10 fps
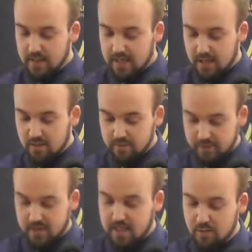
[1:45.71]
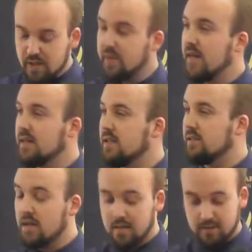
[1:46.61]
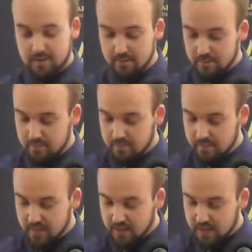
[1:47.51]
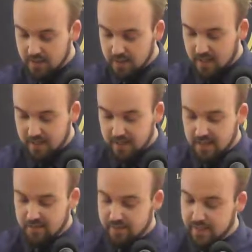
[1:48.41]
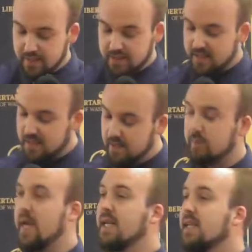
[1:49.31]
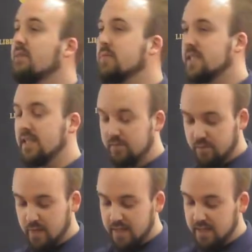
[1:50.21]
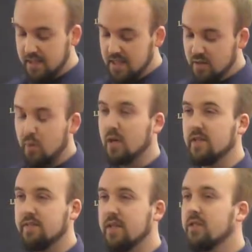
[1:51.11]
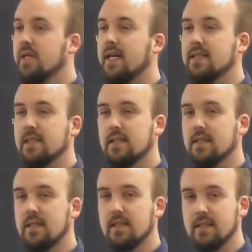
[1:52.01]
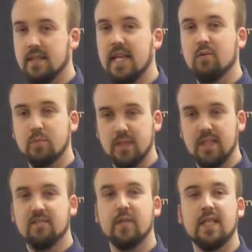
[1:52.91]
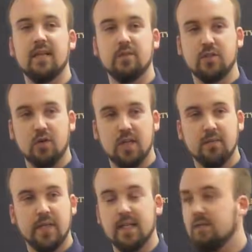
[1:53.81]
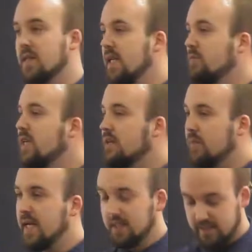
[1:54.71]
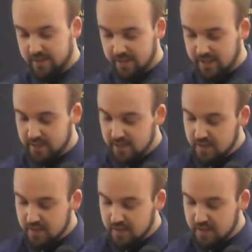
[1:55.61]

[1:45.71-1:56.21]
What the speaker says: However, I went about it all wrong. I thought if I could just make them see from my point of view that they would believe me, they would join me, and we could make this change.